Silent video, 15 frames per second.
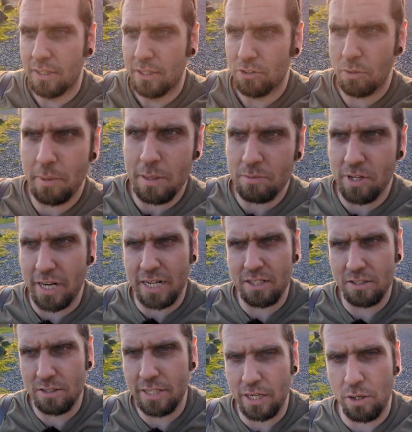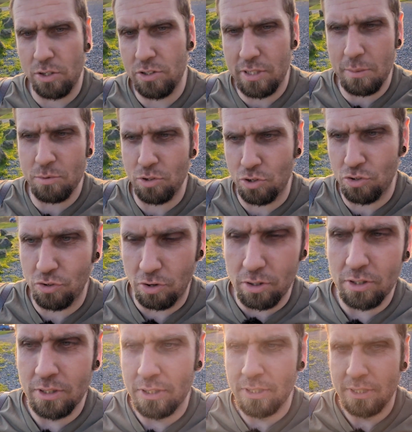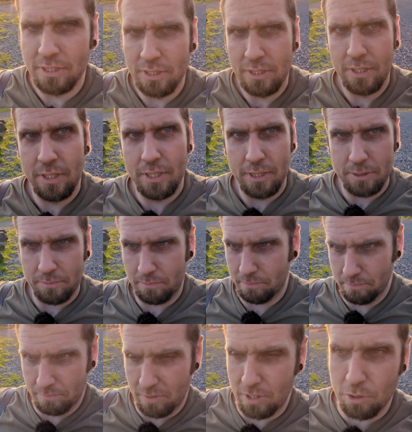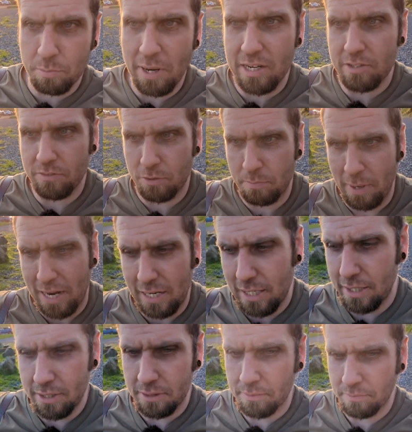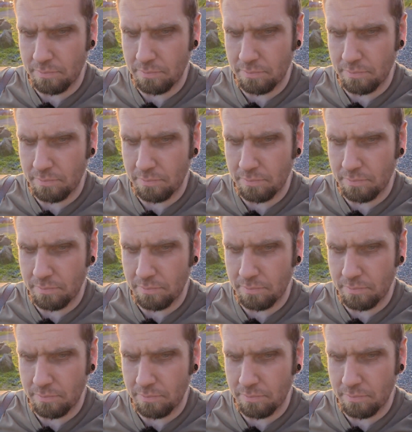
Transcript: Sometimes the Nikon seems to struggle, especially if it's backlit.